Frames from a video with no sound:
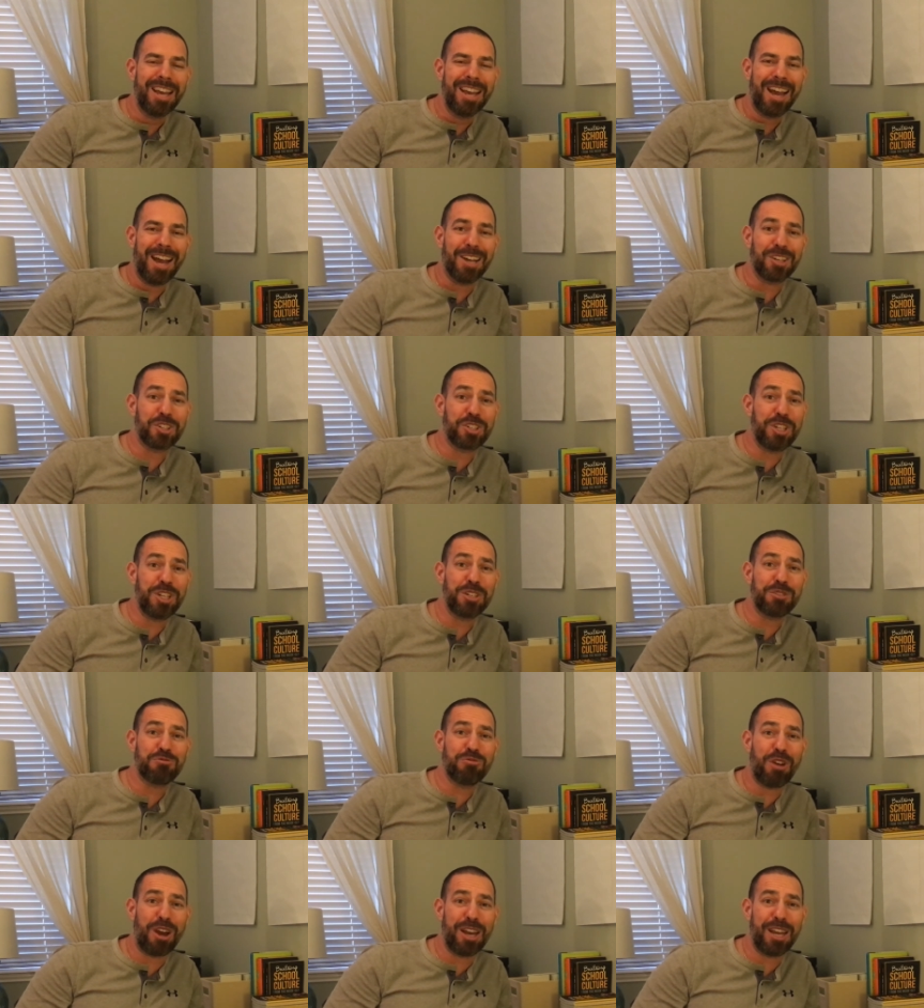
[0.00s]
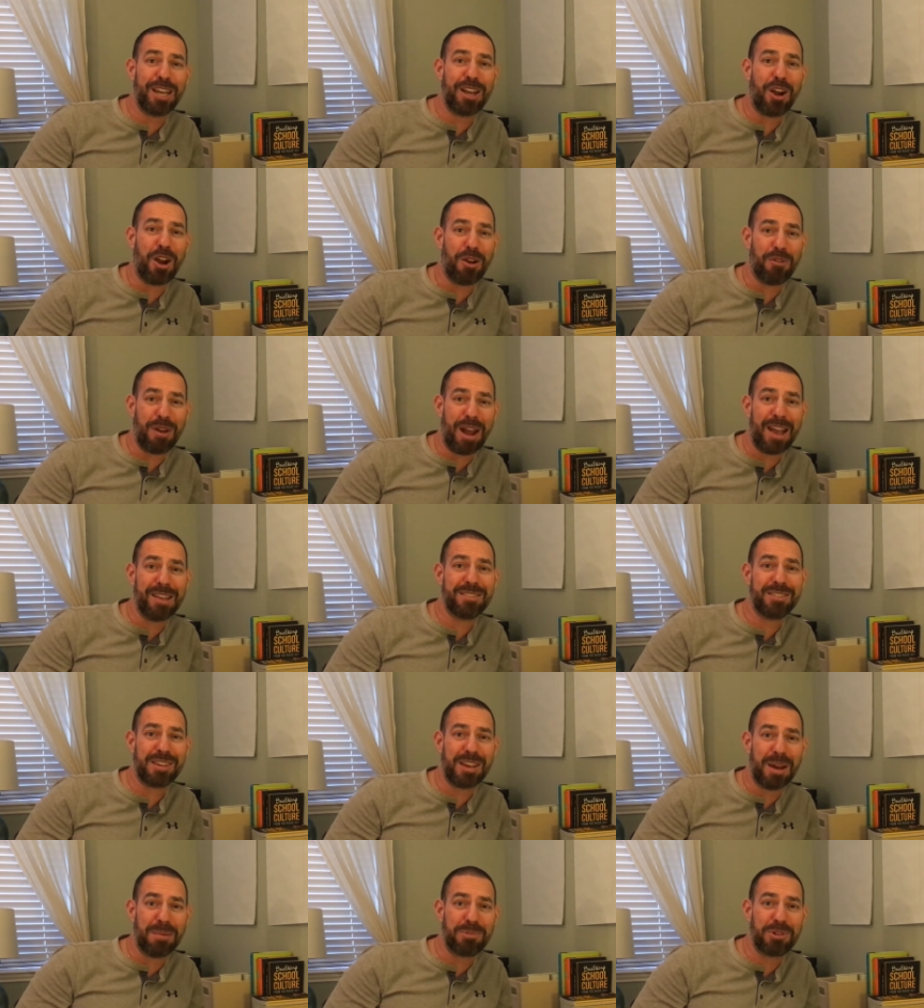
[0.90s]
Uh, she's running our
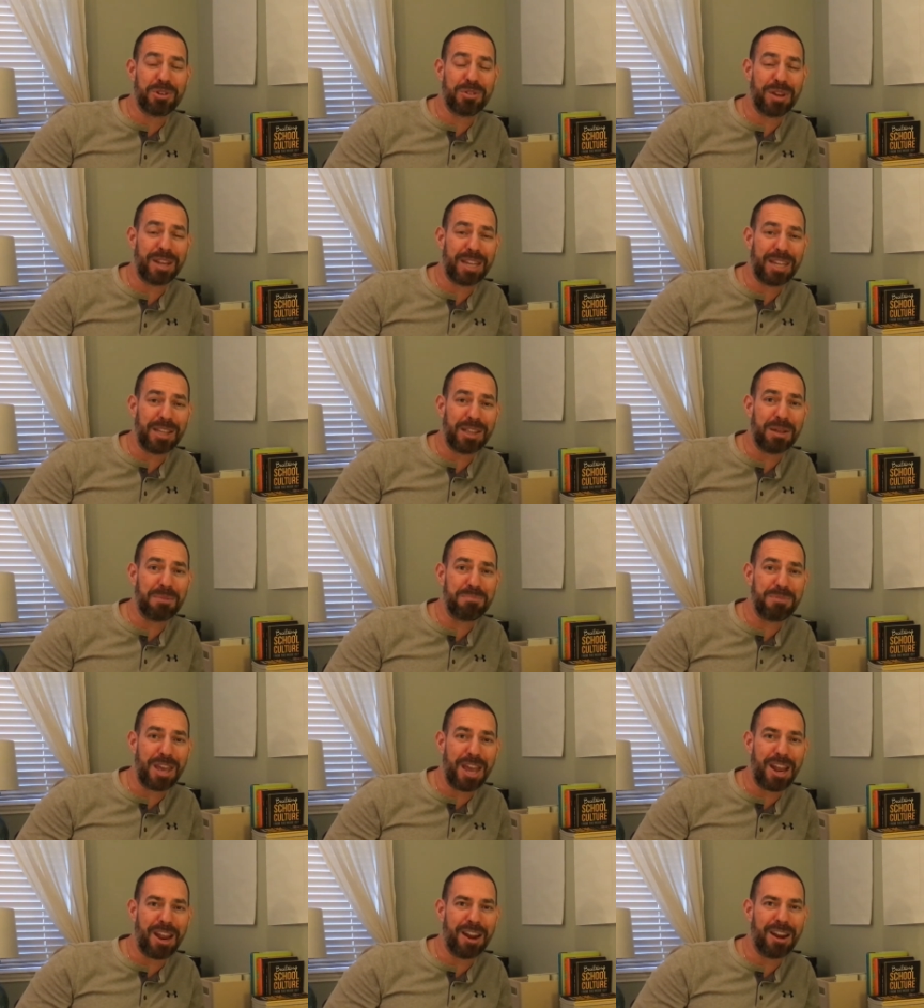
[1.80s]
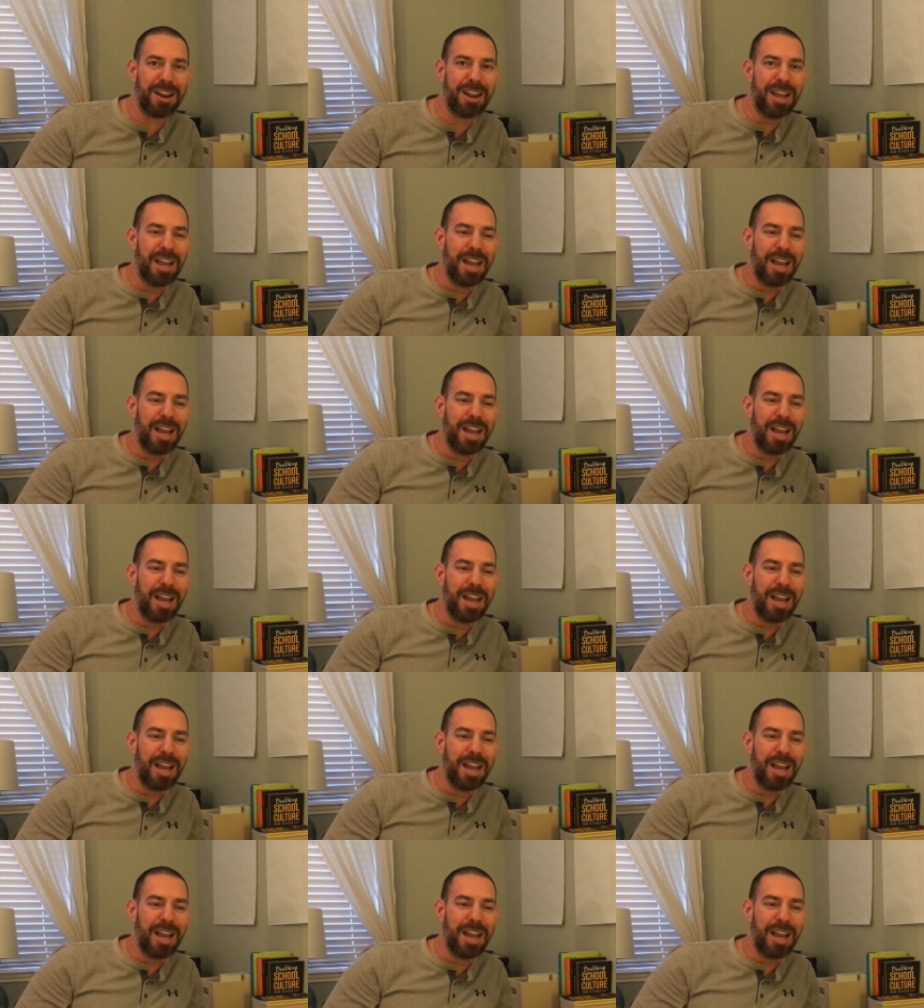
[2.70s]
Rising Up curriculum there.